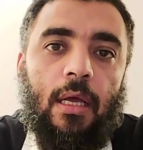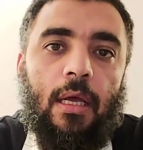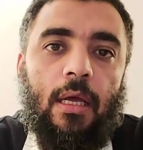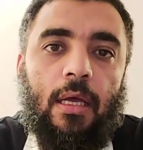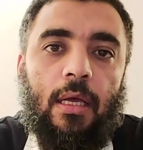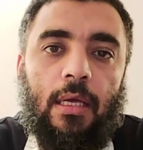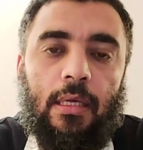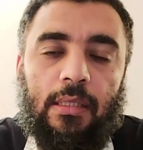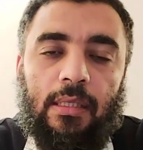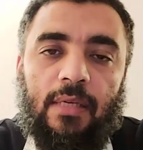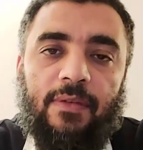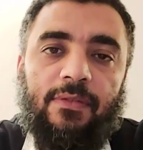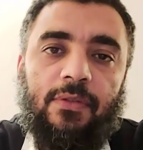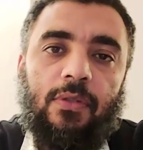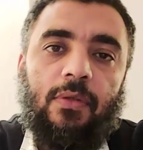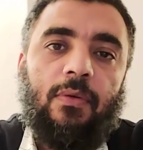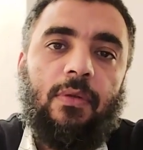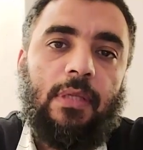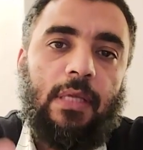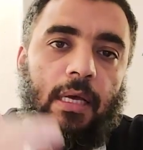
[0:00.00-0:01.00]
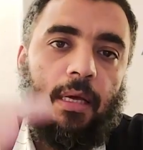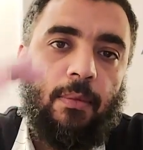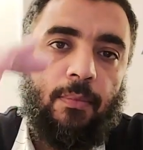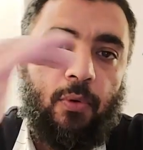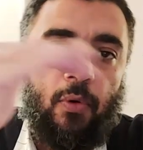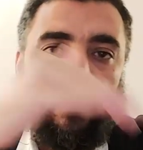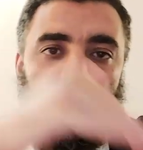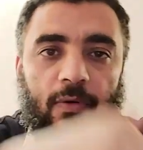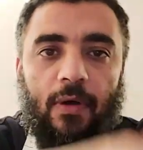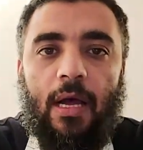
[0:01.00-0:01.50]
It gives you the
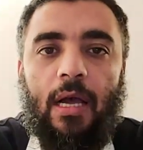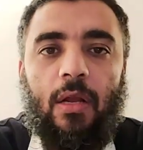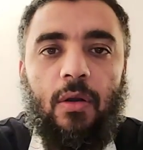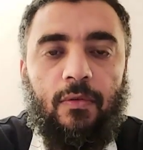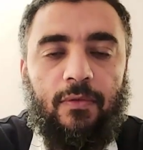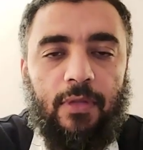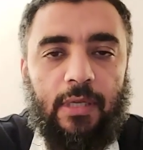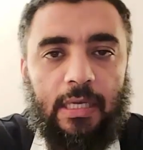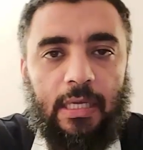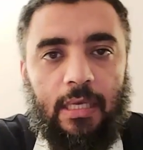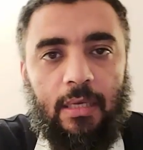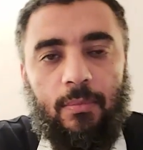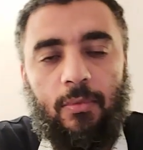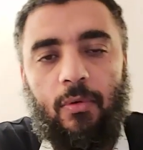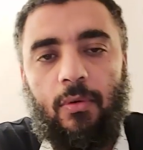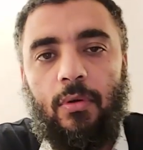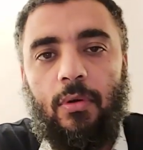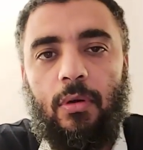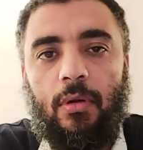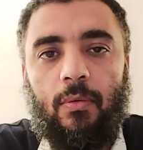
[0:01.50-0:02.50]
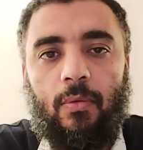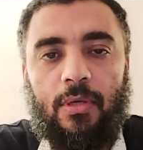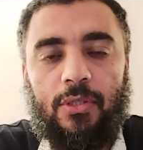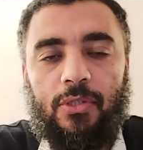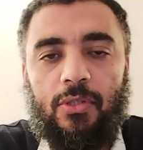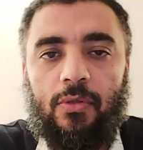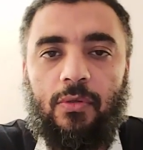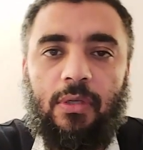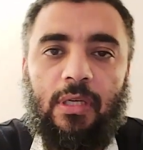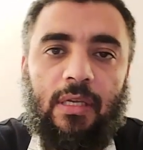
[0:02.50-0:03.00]
profile of the cable
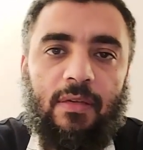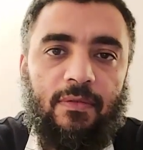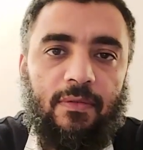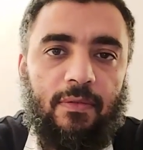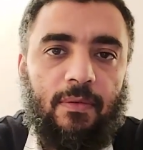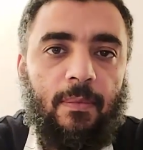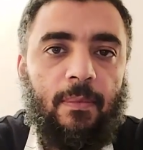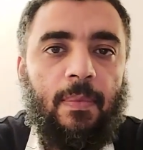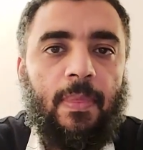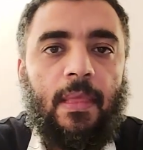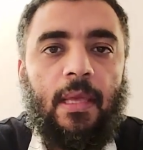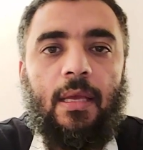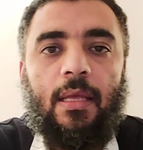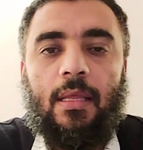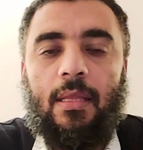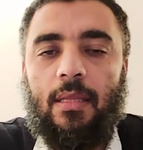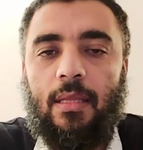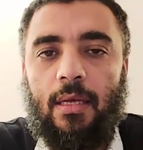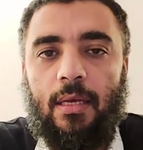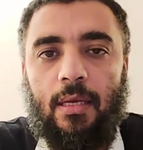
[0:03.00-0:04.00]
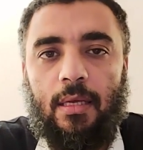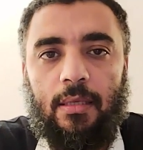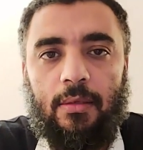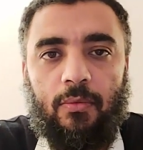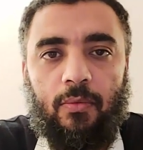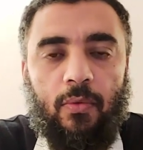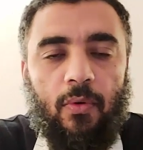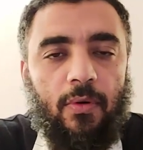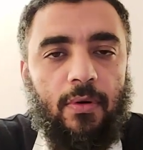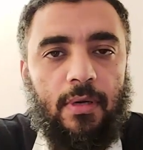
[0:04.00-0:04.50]
once you give the
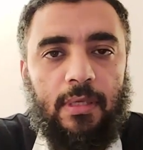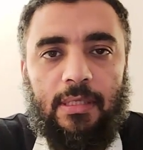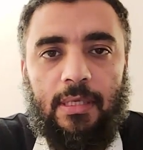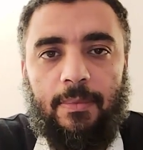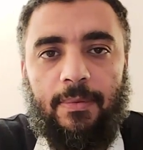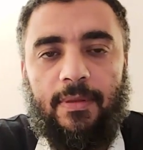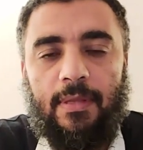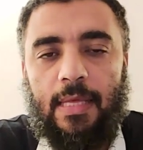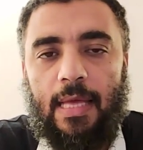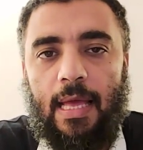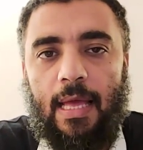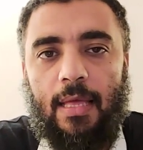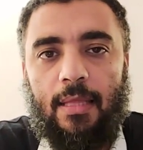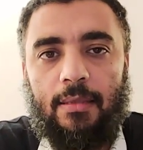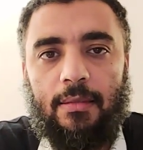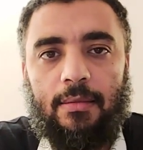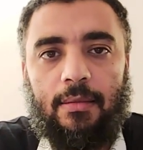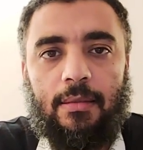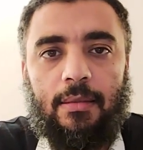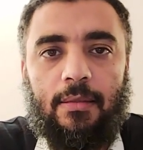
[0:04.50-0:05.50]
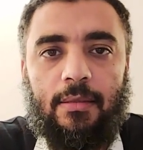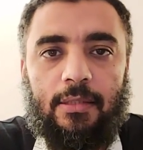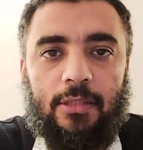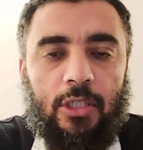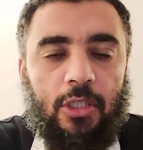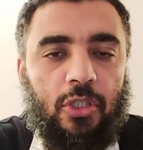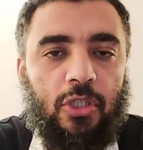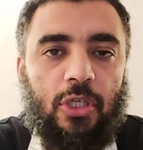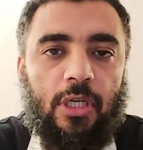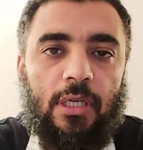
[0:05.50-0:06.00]
water depth and the
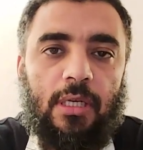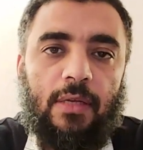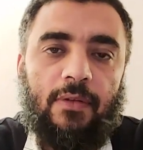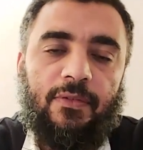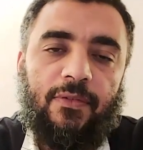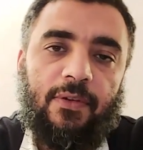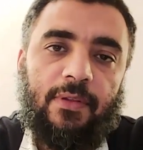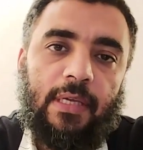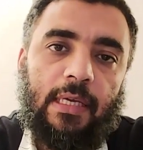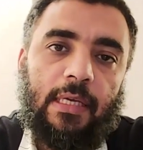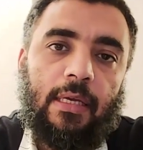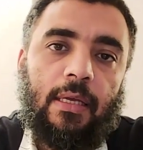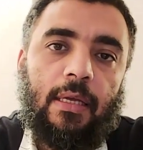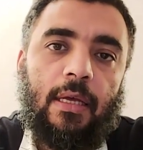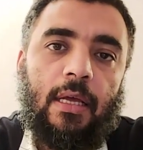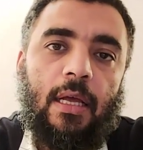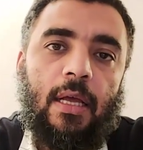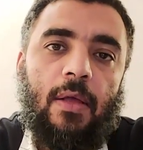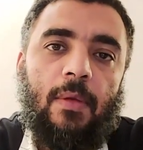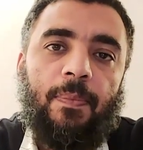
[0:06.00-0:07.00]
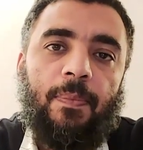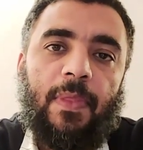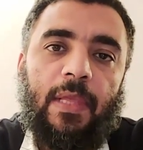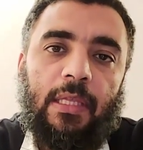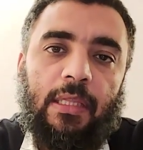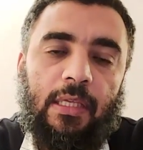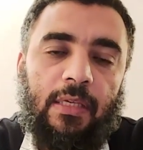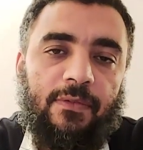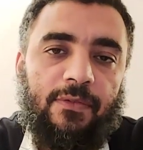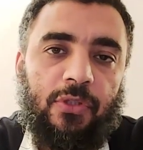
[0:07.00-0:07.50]
tension and everything.
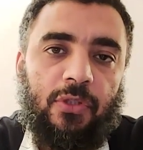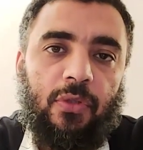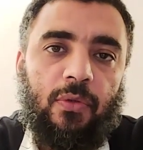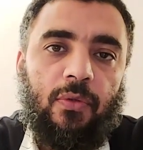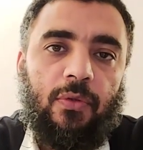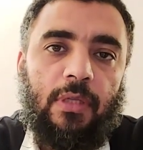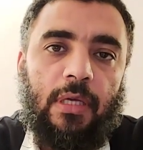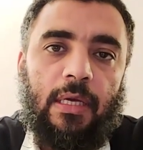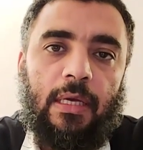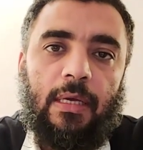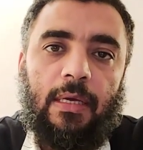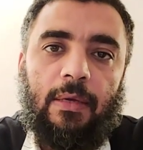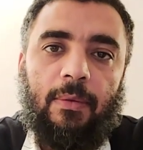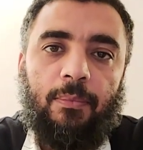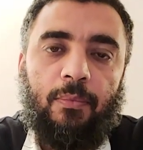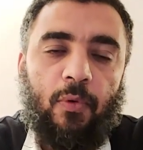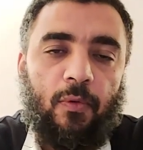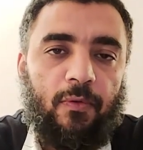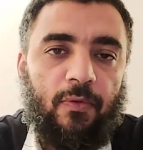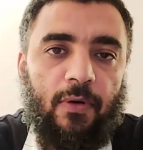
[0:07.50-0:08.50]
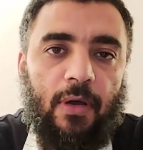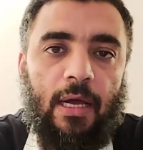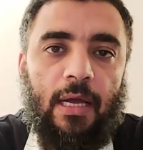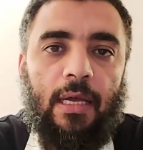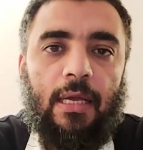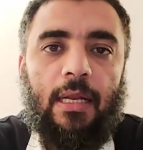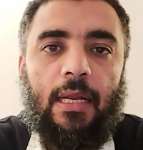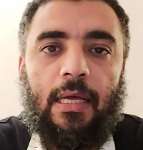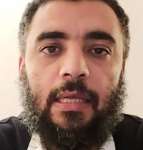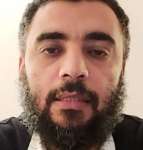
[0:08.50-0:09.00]
It gives you the
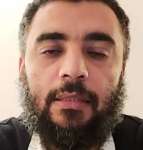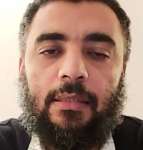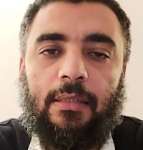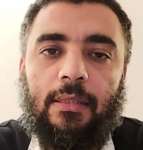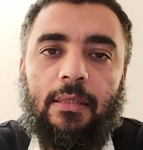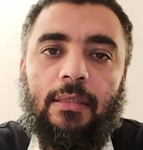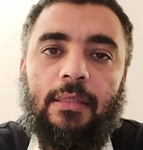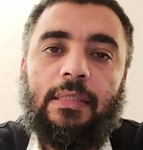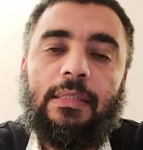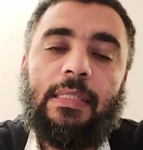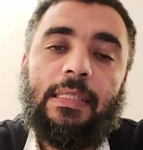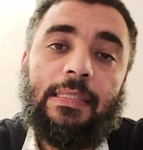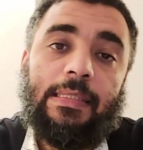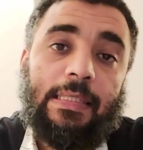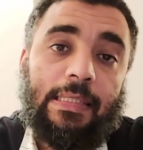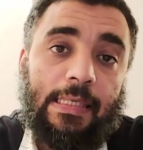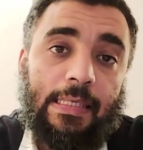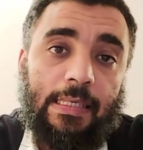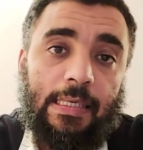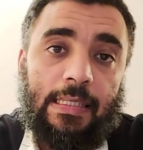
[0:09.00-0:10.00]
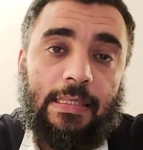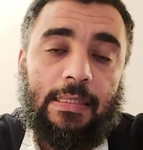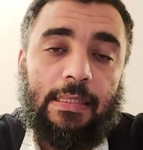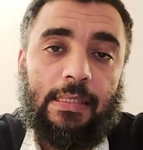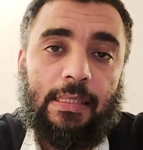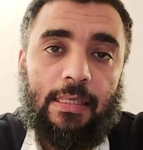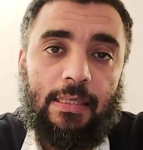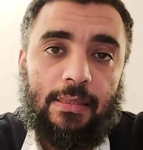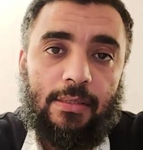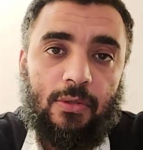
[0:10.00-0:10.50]
profile and it
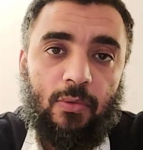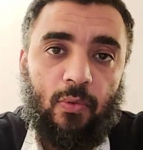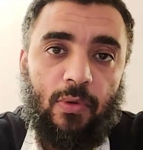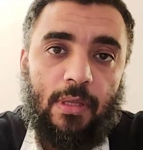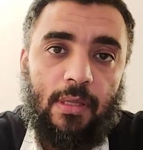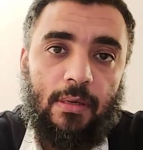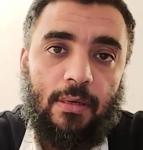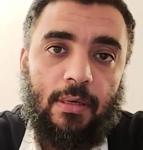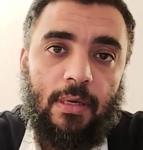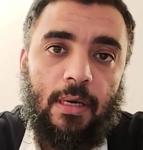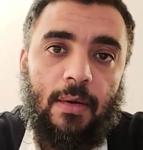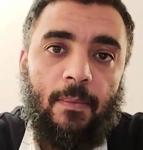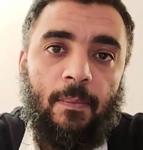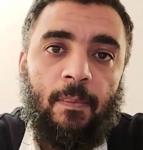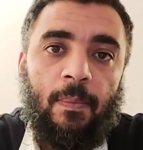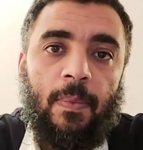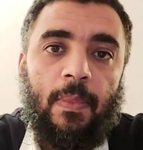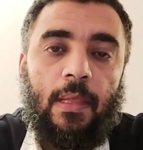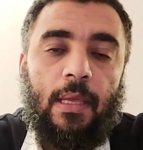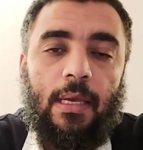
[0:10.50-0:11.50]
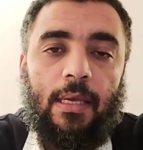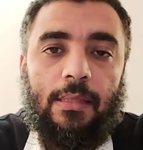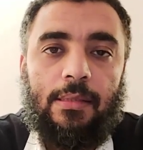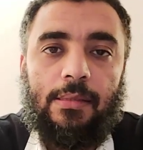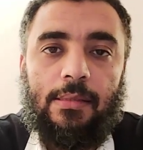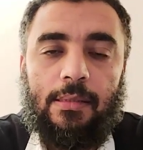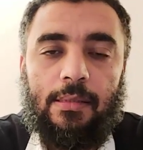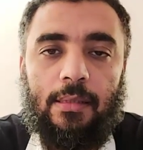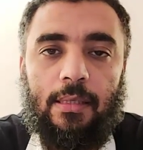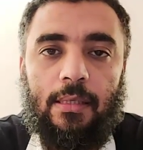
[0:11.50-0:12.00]
indicates whether
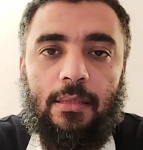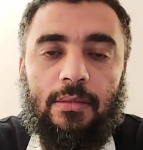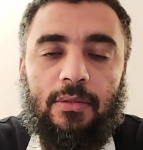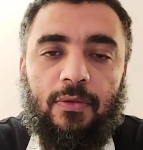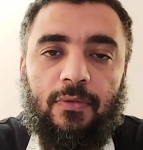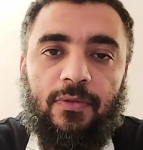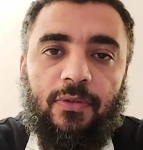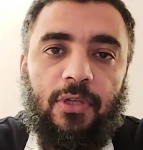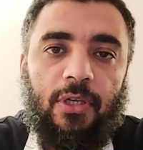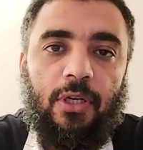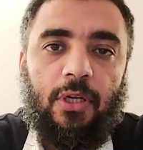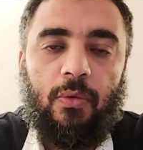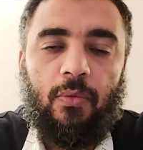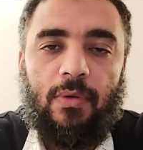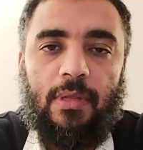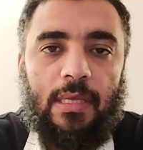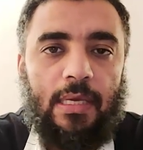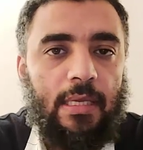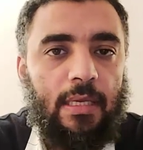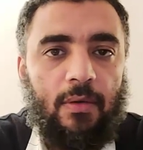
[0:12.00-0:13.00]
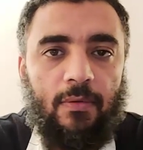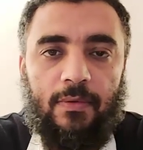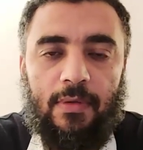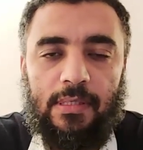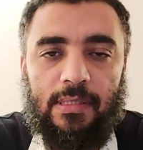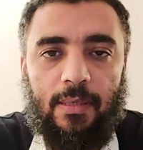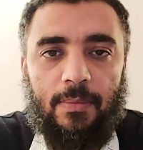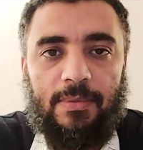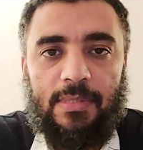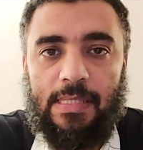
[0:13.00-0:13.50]
it's interfering with any of the
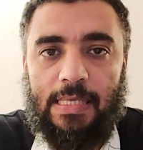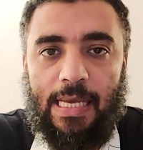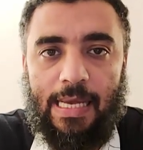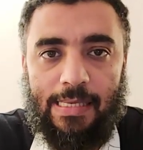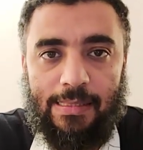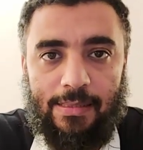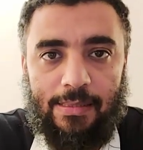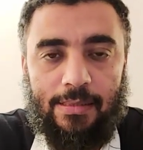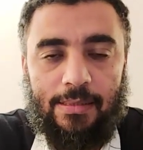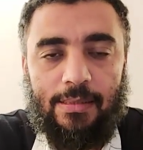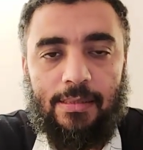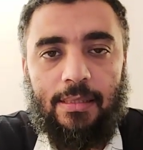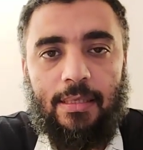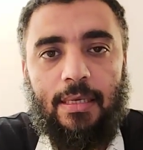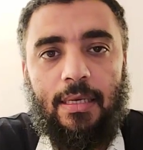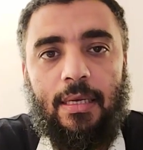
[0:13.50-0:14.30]
subsea assets.